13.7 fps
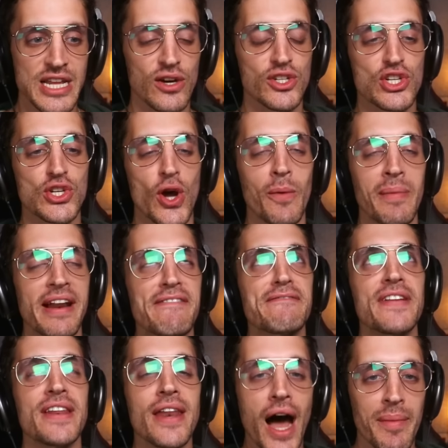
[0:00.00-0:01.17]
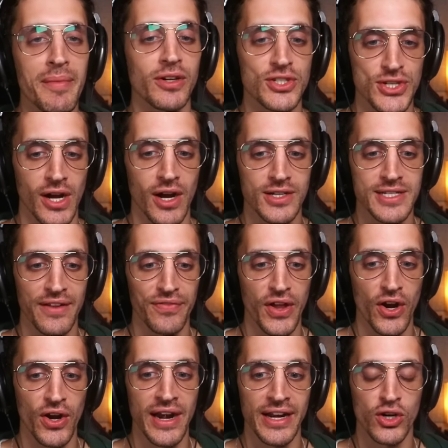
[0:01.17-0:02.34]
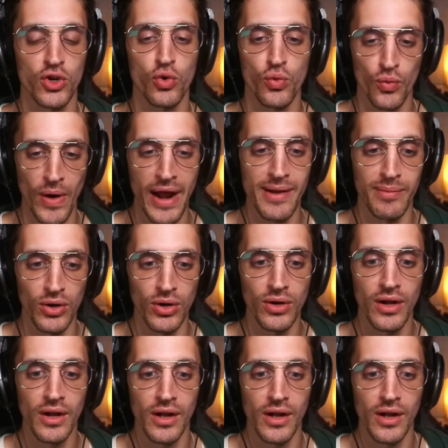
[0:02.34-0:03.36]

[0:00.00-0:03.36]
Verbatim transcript: there are so many phenomenal songs out there and incredible